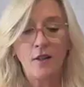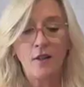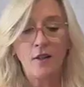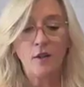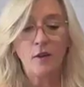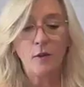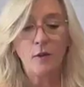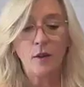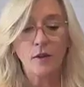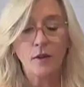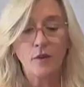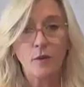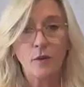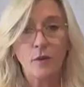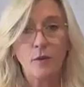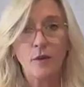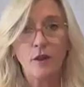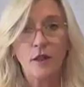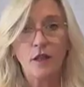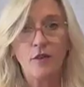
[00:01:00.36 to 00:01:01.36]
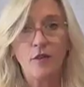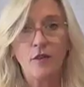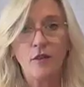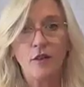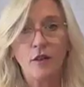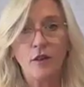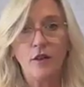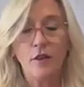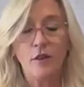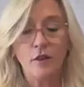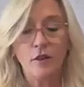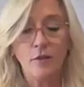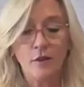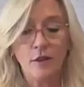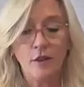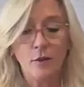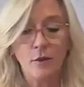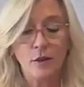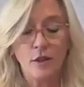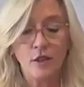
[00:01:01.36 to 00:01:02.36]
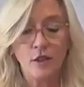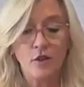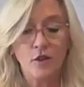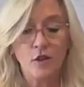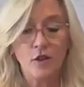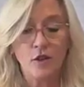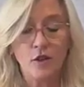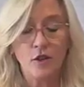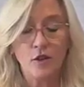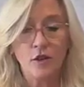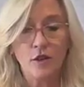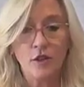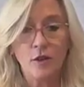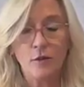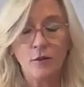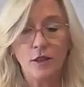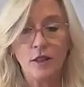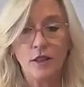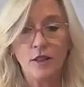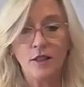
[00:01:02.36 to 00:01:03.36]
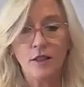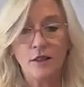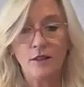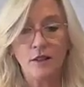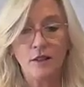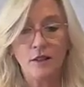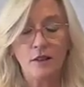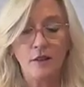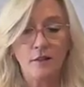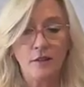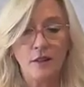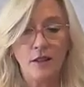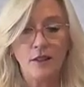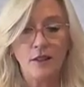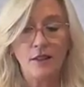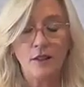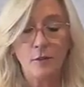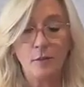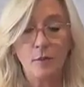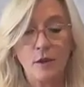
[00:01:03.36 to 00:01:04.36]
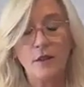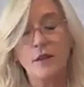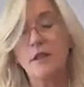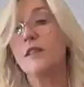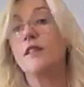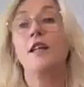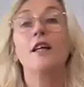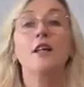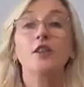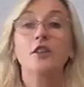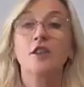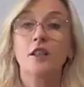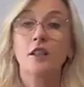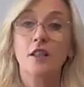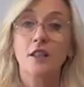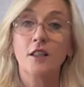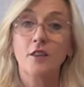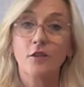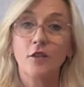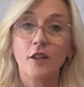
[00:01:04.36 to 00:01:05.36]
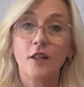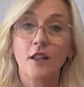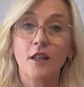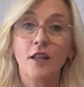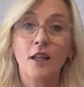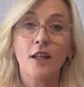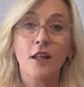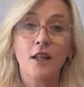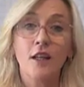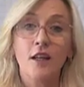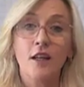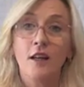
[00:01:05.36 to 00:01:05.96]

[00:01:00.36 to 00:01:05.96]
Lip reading: a look, once we were given, it was introduced and they did the presentation and everything.